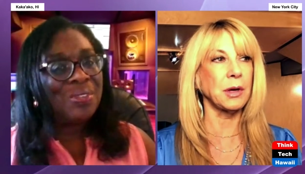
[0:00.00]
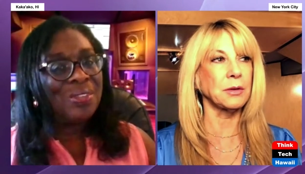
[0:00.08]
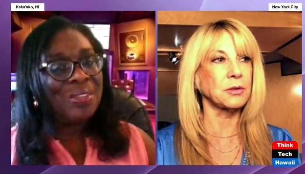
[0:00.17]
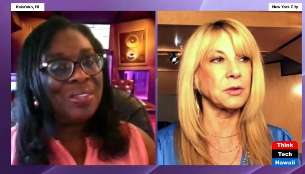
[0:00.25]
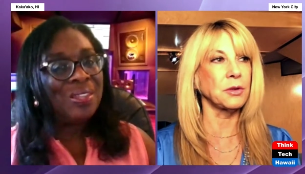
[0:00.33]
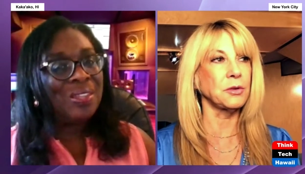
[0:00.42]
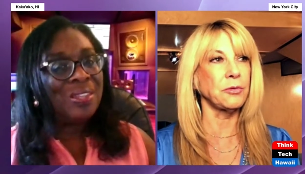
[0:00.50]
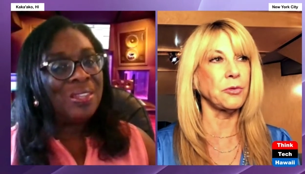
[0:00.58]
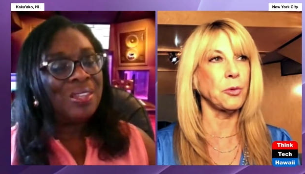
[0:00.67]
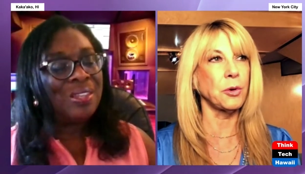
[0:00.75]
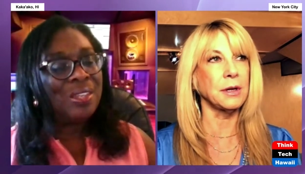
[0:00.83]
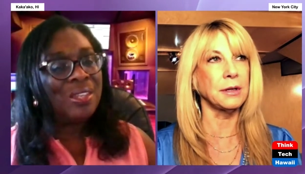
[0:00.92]
Speaker 1: parents couldn't
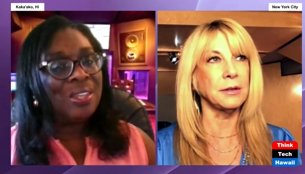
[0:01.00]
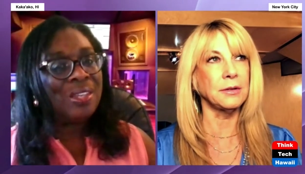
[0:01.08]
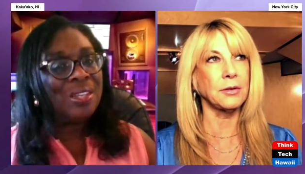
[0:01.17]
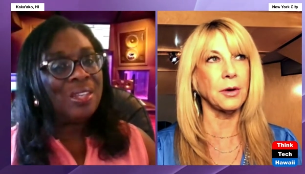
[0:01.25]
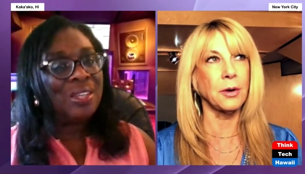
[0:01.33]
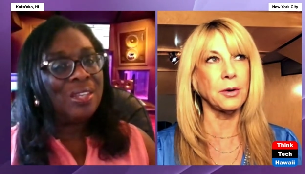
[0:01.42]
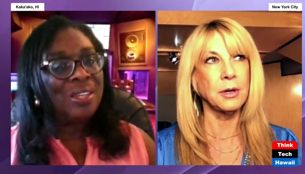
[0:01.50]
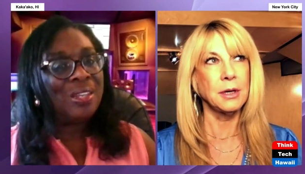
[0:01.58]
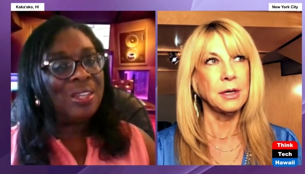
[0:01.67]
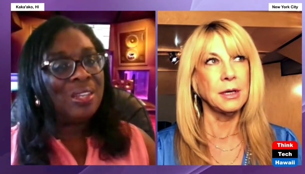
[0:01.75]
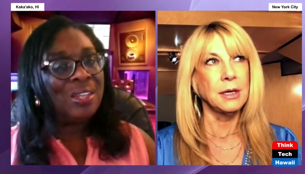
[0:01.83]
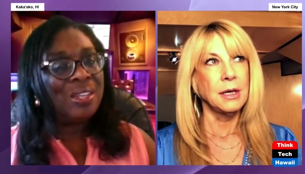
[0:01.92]
afford it. So
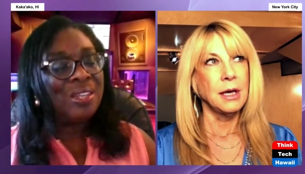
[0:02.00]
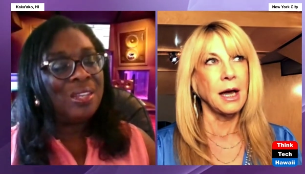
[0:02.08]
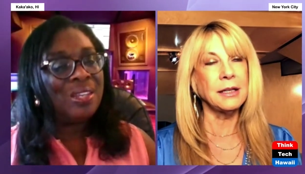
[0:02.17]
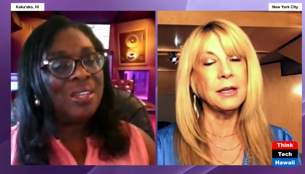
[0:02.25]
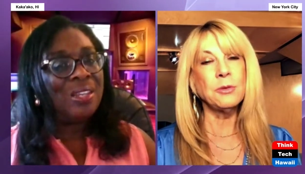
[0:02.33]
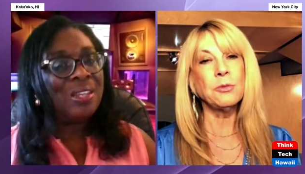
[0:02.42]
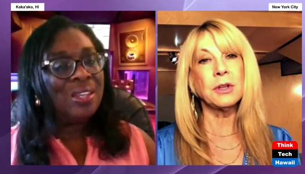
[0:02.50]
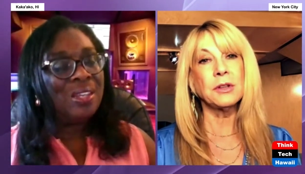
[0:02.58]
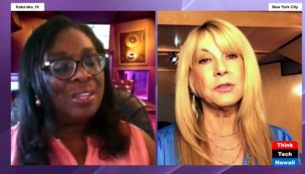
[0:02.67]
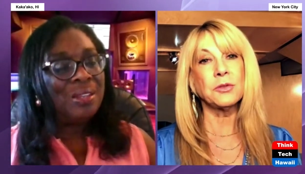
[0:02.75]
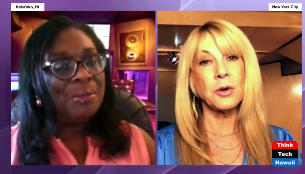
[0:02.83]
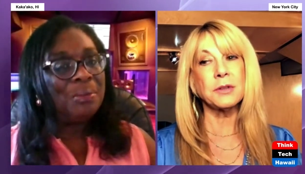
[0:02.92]
I didn't really
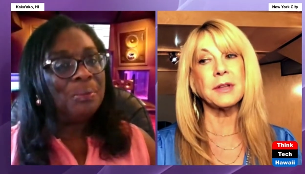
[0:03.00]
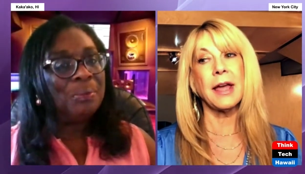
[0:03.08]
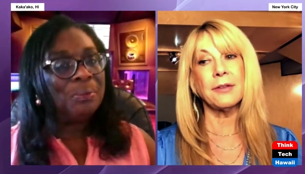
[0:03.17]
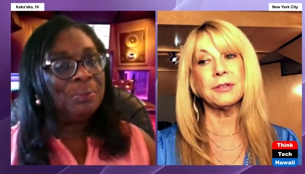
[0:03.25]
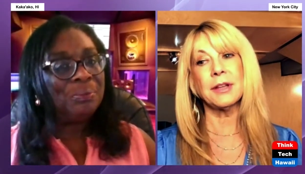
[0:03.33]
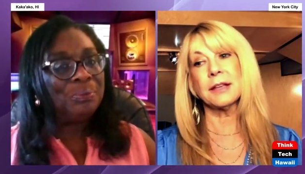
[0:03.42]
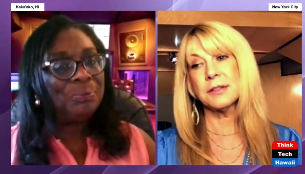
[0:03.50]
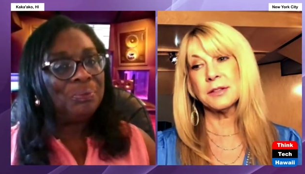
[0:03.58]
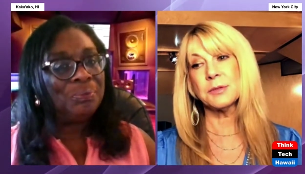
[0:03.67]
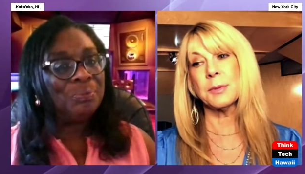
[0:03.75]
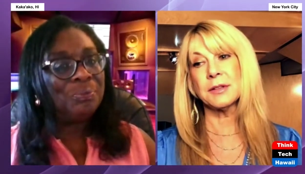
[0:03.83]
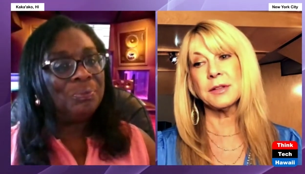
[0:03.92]
start to have
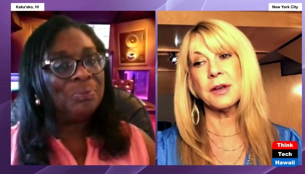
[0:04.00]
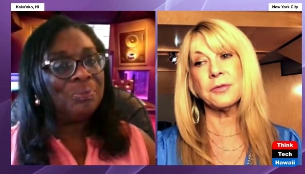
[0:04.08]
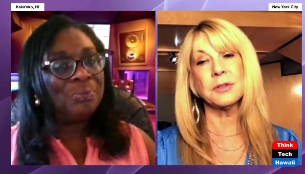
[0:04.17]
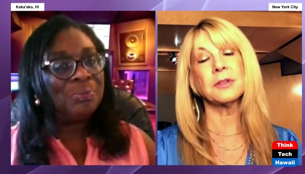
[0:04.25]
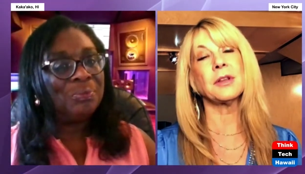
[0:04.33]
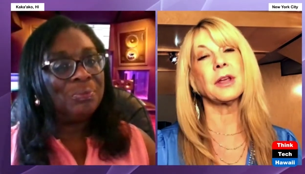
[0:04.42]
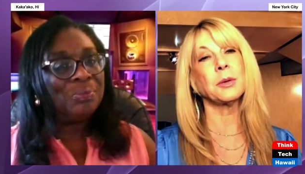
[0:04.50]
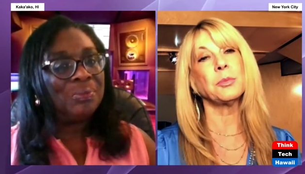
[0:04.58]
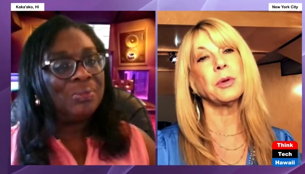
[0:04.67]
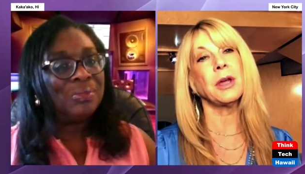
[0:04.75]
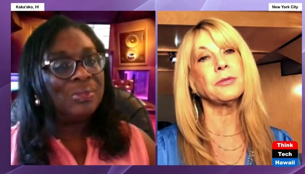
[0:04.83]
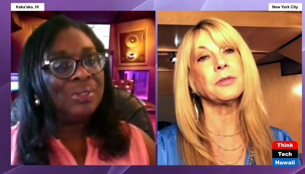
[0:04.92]
lessons myself until I could
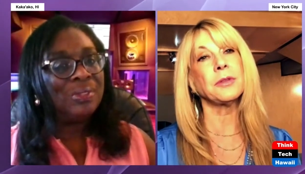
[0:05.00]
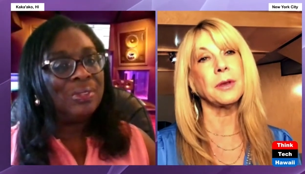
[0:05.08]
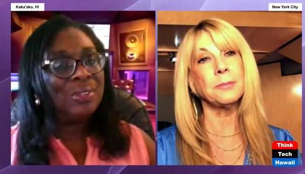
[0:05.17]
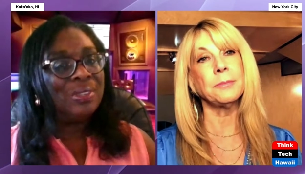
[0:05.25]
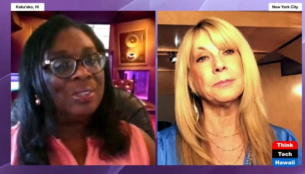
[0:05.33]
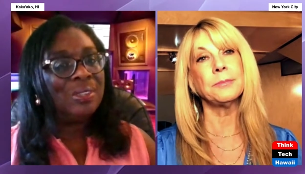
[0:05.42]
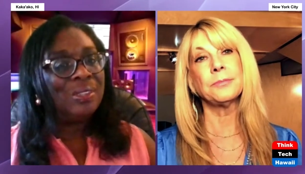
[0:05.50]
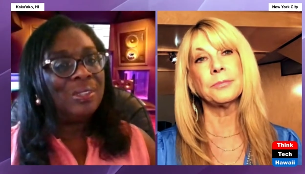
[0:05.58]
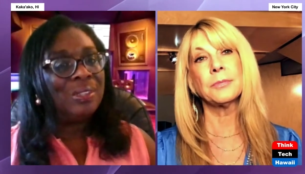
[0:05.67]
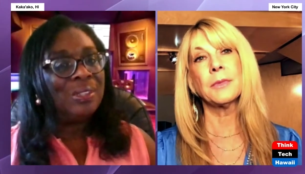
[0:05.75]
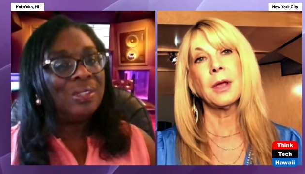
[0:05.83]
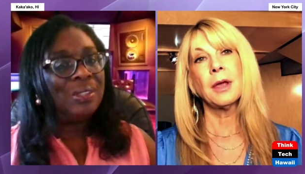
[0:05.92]
pay for them.
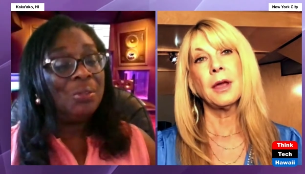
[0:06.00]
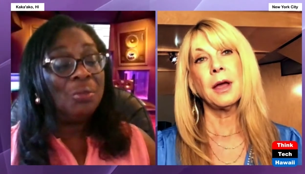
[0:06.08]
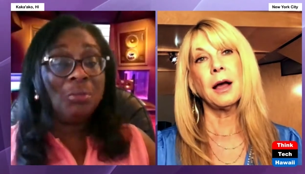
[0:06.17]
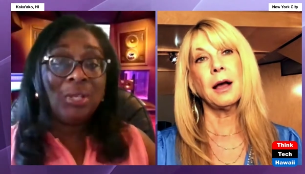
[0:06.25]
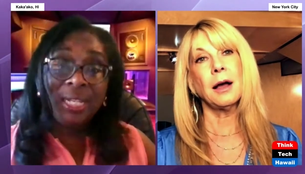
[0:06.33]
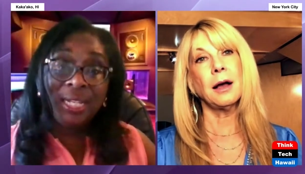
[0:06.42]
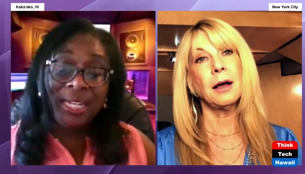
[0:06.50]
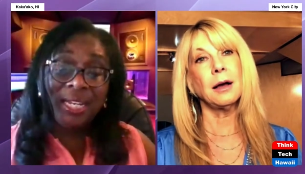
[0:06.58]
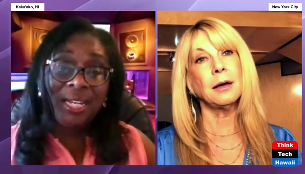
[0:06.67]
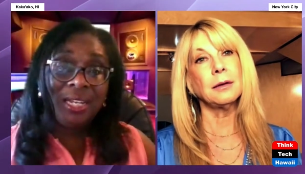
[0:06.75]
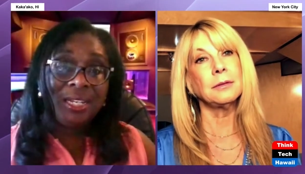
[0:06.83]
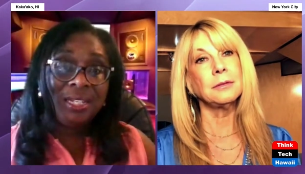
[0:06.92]
Uh, really? Uh,
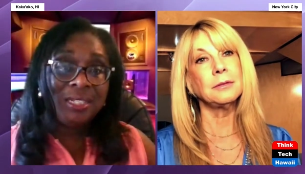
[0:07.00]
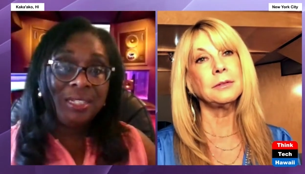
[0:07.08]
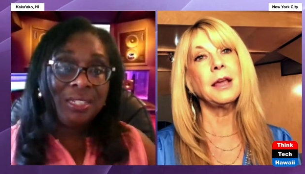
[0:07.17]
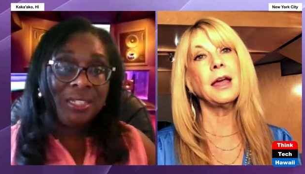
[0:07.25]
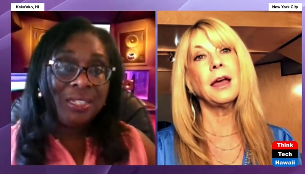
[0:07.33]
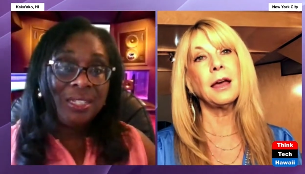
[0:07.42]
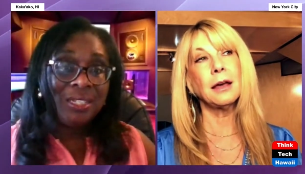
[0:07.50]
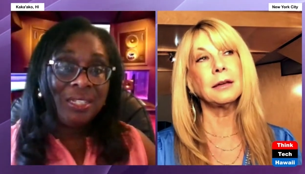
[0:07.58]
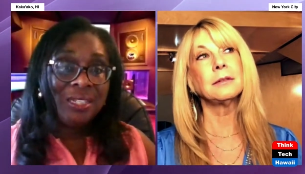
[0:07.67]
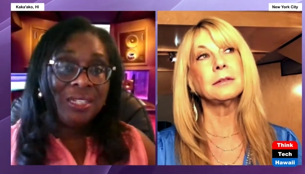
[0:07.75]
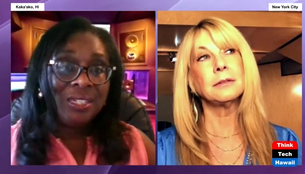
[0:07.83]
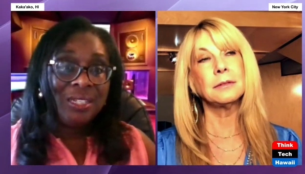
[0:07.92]
yeah.
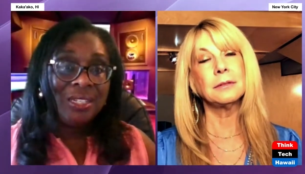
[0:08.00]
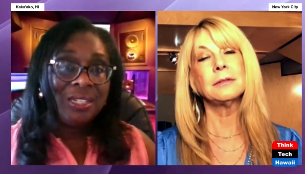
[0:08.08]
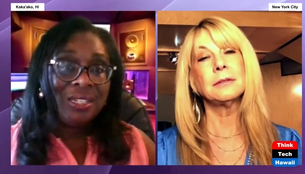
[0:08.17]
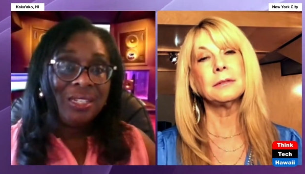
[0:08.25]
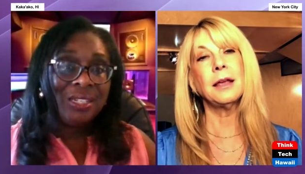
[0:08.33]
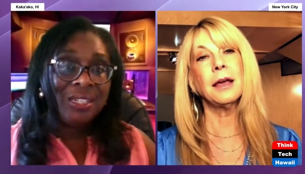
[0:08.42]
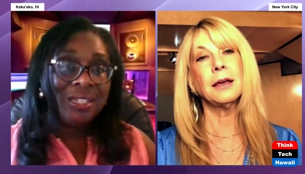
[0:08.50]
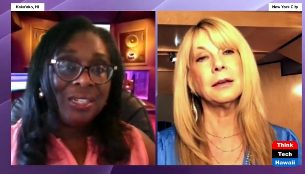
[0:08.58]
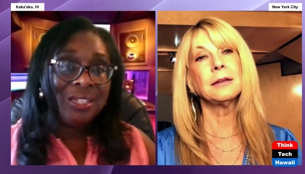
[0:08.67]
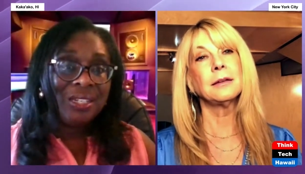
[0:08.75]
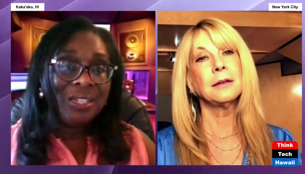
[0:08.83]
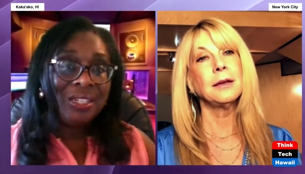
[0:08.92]
Yeah.
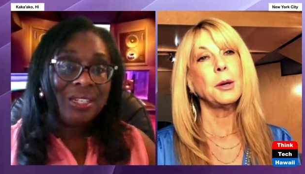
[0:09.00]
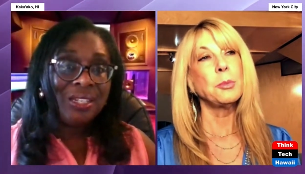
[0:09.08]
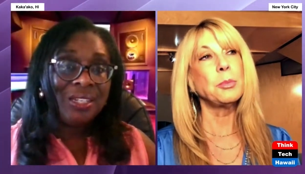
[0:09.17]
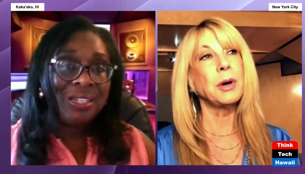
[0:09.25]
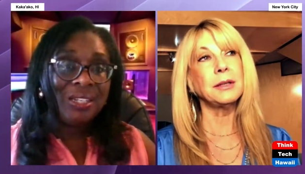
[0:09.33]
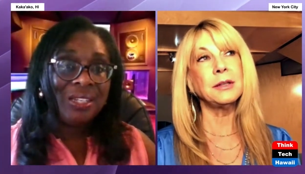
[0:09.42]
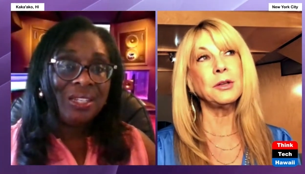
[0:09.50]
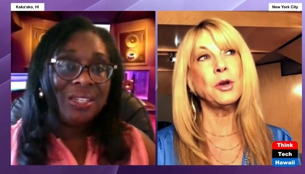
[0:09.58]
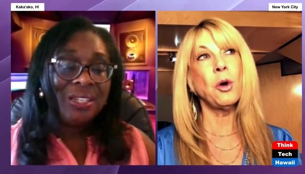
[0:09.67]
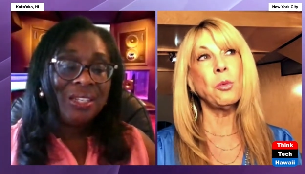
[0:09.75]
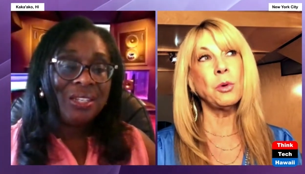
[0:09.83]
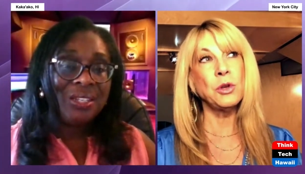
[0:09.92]
But you
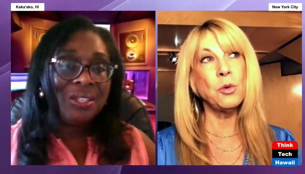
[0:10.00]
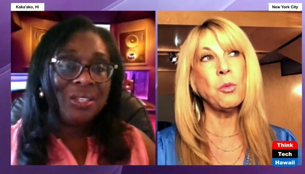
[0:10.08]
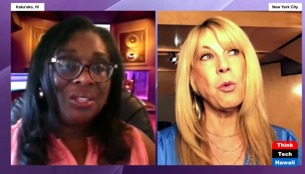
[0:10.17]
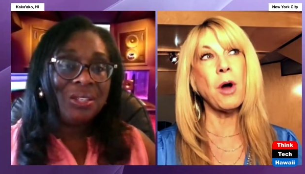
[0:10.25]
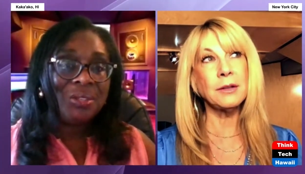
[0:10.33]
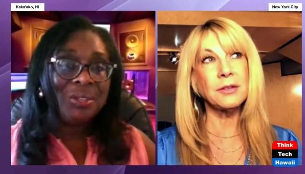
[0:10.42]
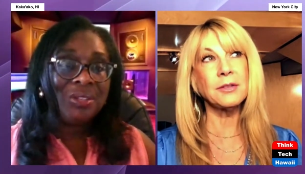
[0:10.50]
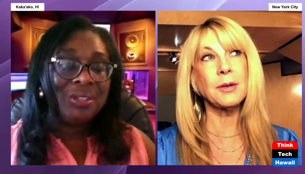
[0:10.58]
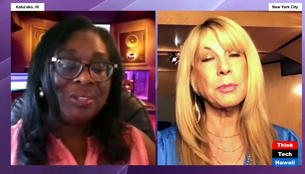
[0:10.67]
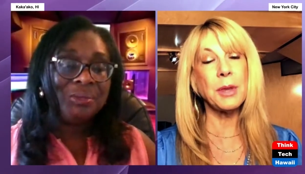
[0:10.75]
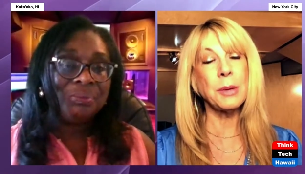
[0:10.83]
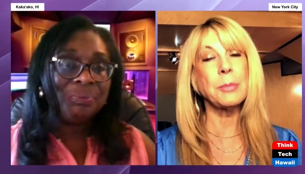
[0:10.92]
know, when you want
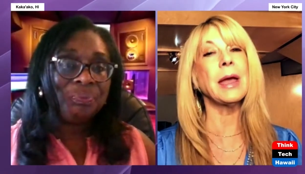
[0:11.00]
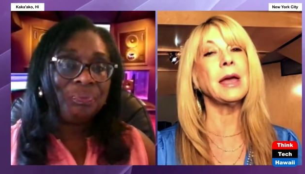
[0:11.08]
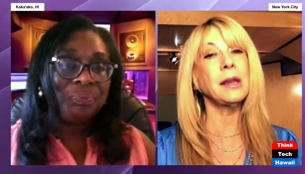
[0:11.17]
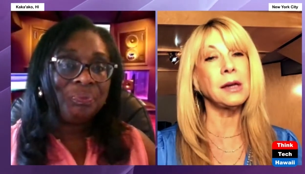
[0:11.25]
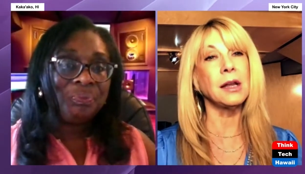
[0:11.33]
something bad